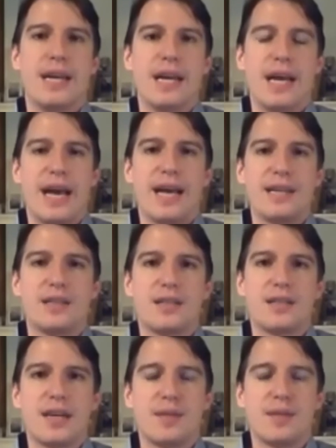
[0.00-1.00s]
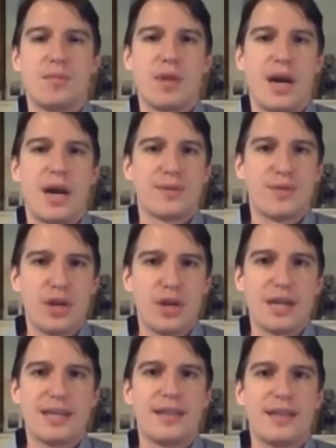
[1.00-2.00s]
And I was very
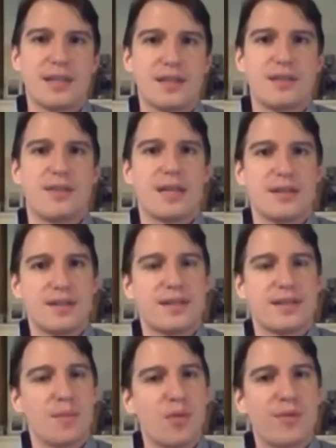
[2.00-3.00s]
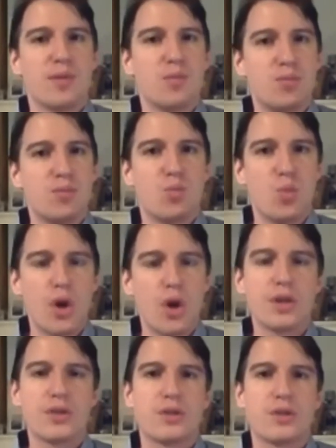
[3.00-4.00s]
lucky that then some of them
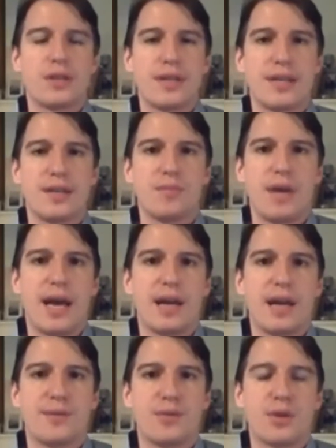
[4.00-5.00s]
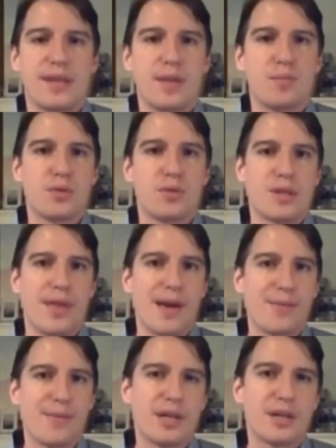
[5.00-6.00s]
worked. And for example, South
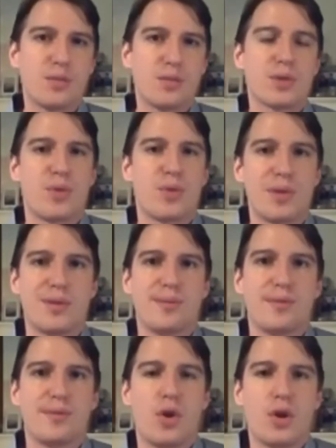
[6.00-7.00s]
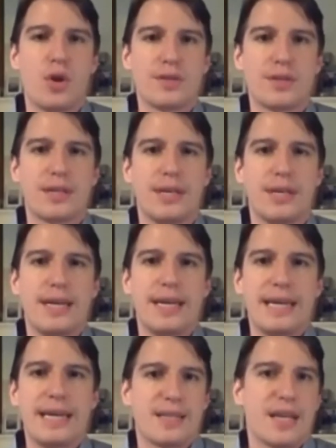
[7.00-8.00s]
Africa was probably the first
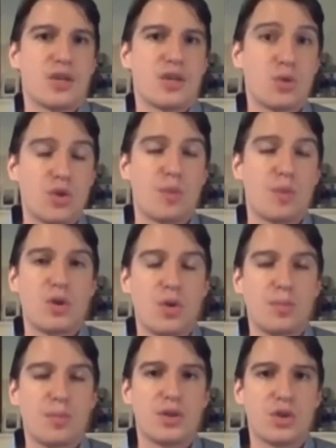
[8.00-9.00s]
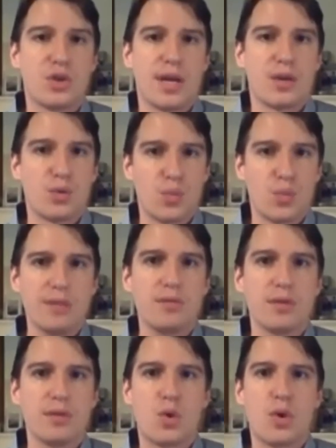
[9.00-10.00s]
international sommelier competition I could
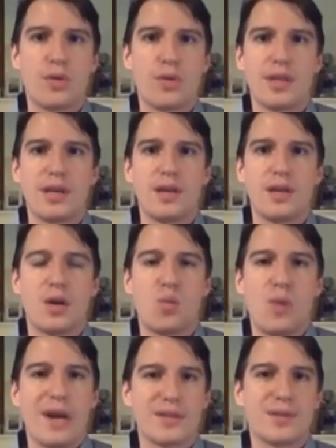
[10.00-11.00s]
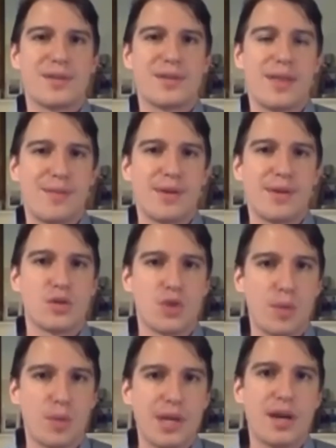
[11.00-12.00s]
win. It's called the Wines of South Africa
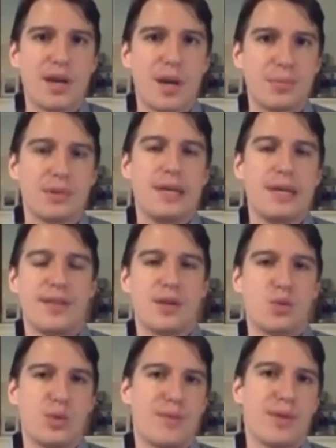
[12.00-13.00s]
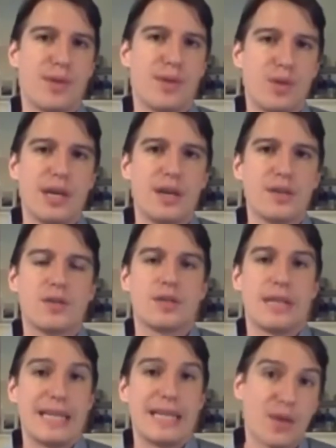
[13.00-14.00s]
Sommelier Cup. And they do it every 3
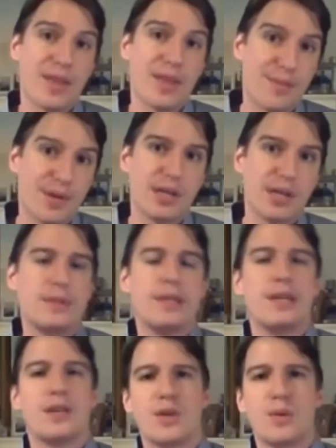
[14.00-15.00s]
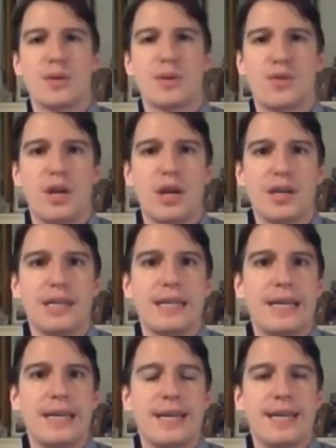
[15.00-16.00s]
years in South Africa. So I was very
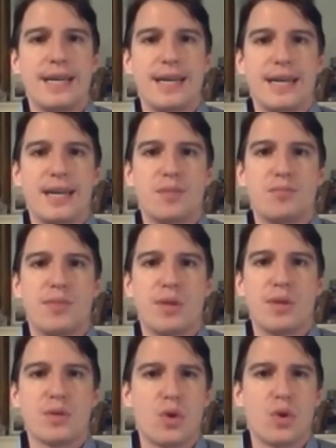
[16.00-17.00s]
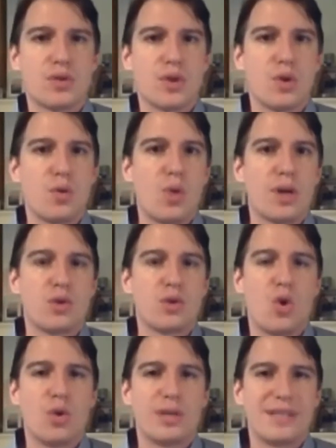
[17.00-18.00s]
lucky. There was also one
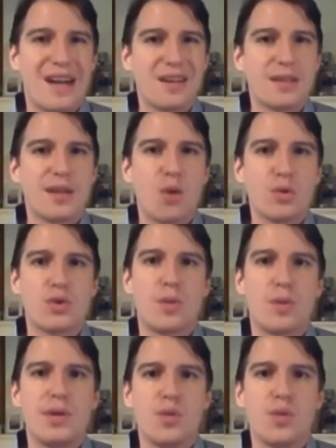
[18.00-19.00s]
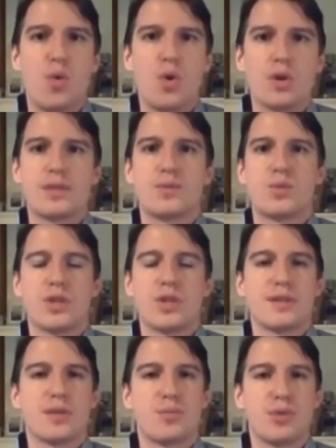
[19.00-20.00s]
called Gaggenau Sommelier Awards, which
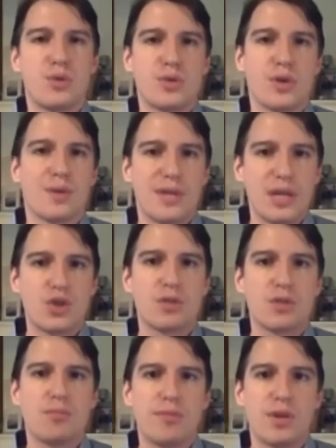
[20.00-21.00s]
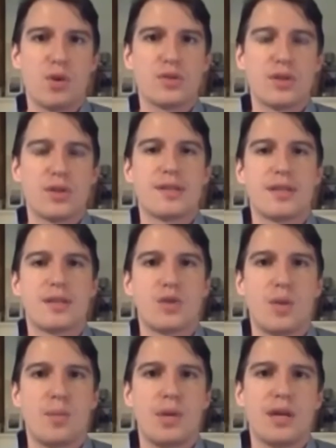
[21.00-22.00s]
is a producer of Kitchen that also does a
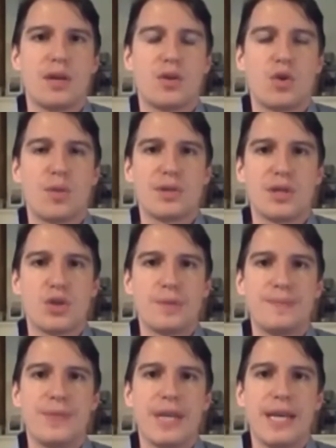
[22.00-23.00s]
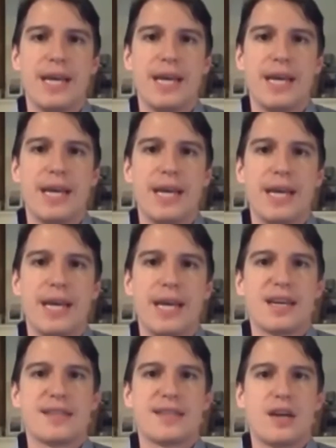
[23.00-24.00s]
sommelier competition. And
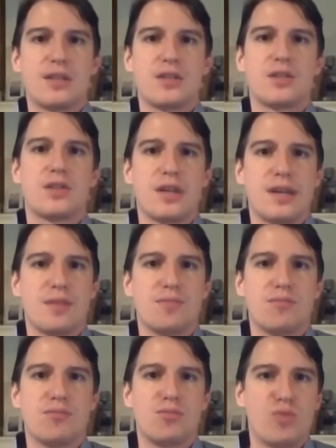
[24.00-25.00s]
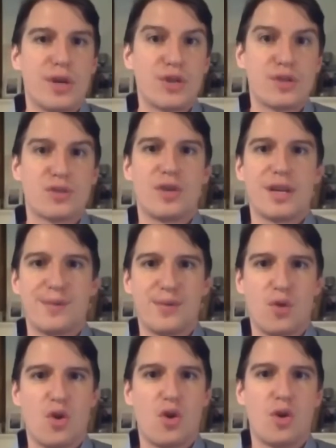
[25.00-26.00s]
then I started registering
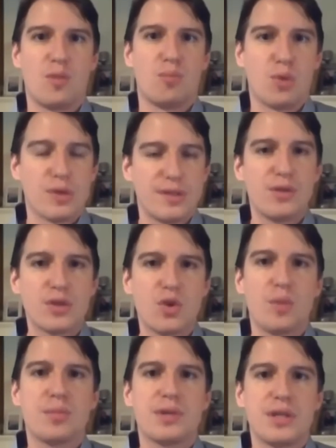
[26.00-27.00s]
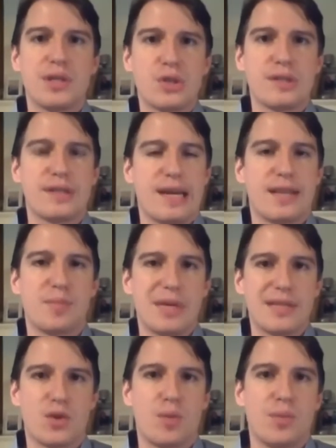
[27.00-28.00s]
for more serious competitions like the
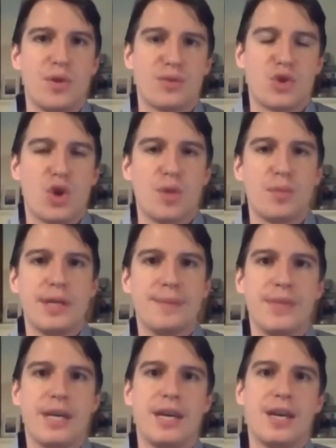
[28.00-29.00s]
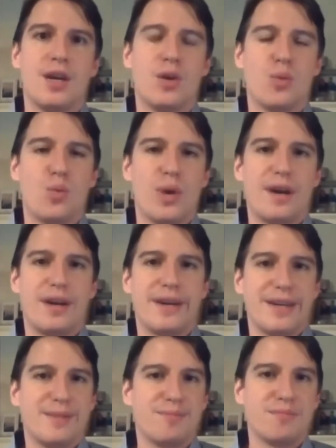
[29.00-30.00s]
Best Sommelier of Germany, where
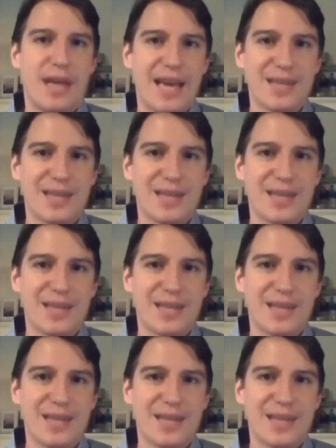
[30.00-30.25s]
as